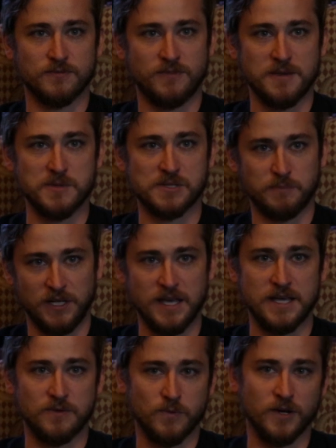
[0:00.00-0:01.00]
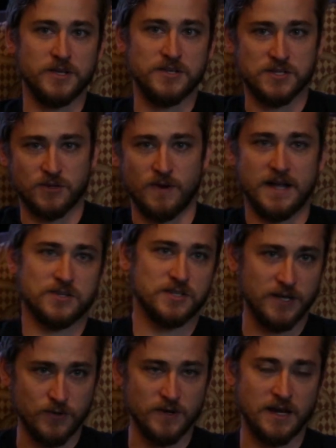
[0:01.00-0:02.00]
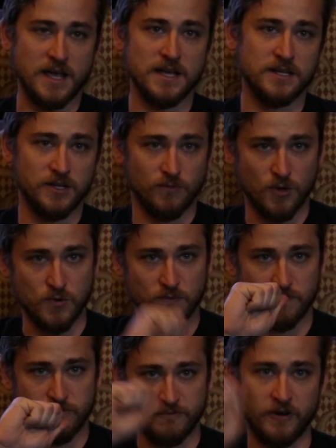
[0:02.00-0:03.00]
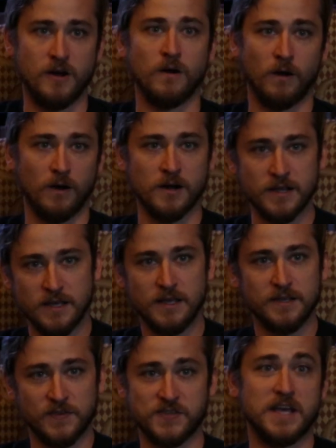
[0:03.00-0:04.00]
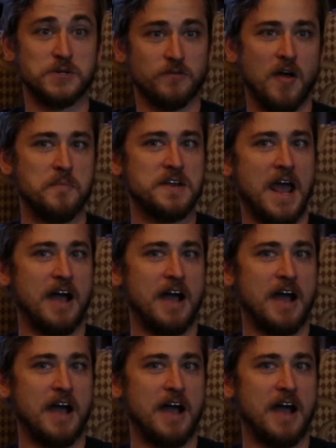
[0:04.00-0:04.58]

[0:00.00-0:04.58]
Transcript: a famous plate where he scratched out N and wrote var. This had to have happened